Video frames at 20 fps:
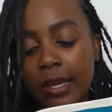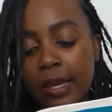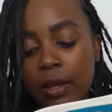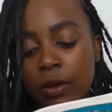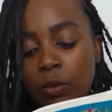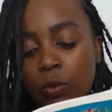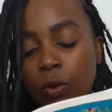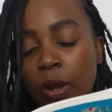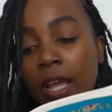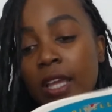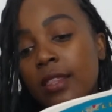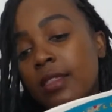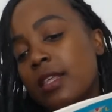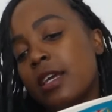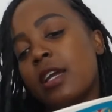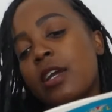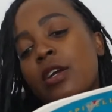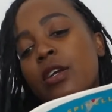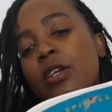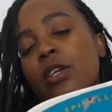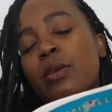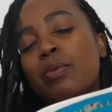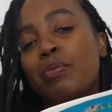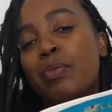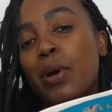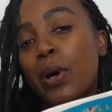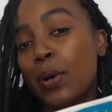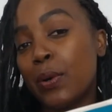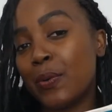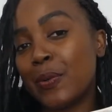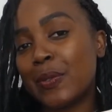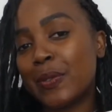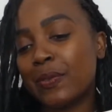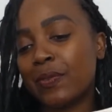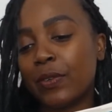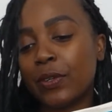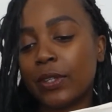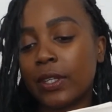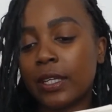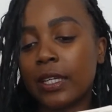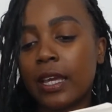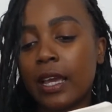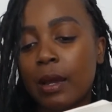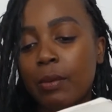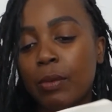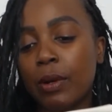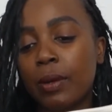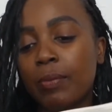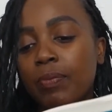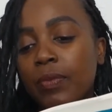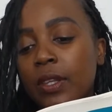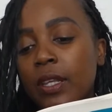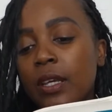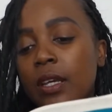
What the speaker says: And right there, he posed for the camera.